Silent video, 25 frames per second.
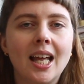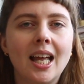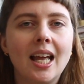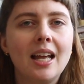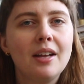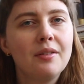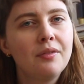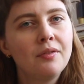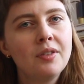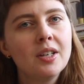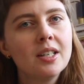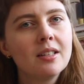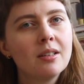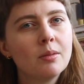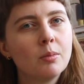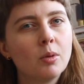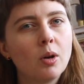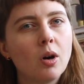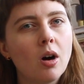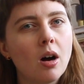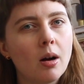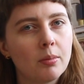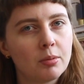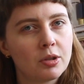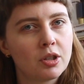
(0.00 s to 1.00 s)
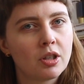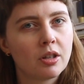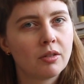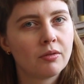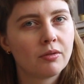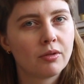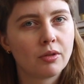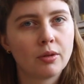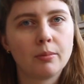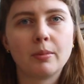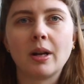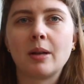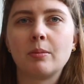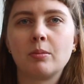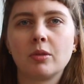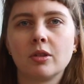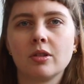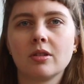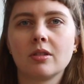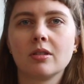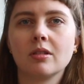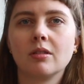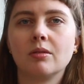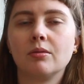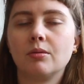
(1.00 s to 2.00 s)
a feasible option for my
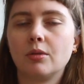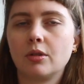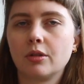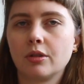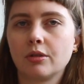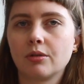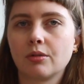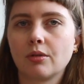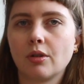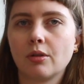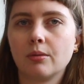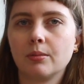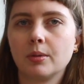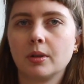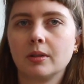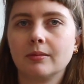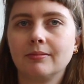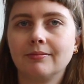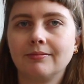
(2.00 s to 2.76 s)
personal wardrobe.